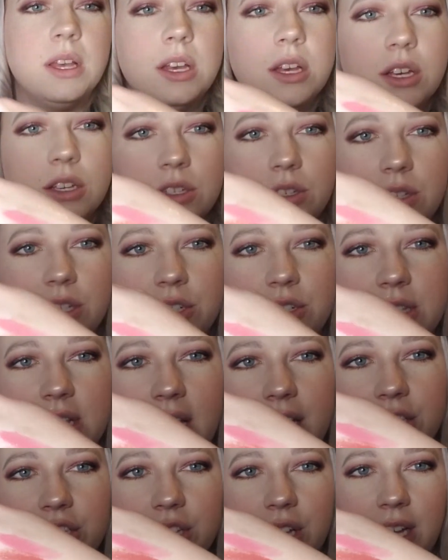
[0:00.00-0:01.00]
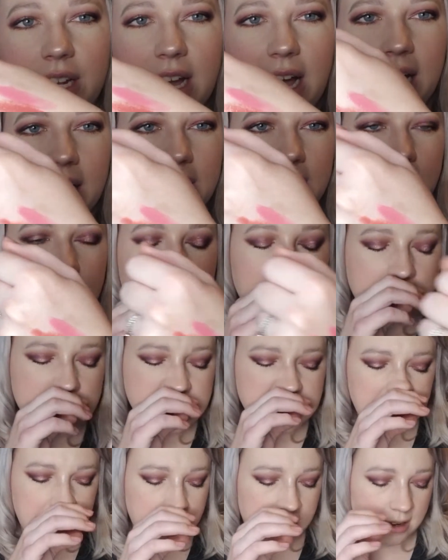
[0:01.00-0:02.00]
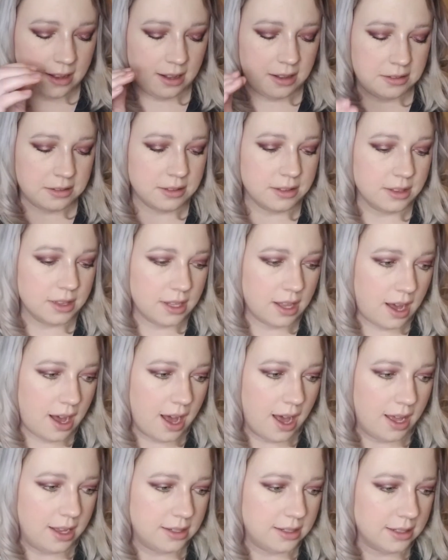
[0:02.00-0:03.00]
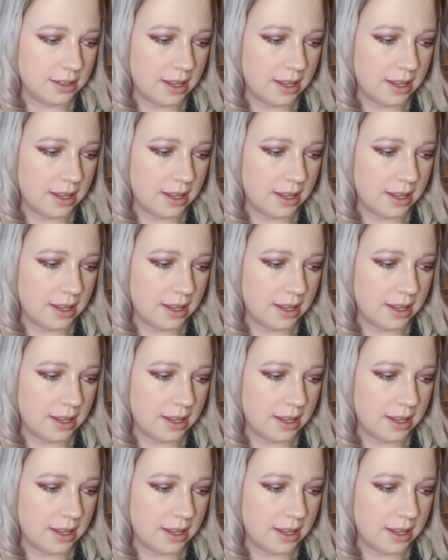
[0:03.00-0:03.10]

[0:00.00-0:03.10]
So there's that shade. I like this kit a lot.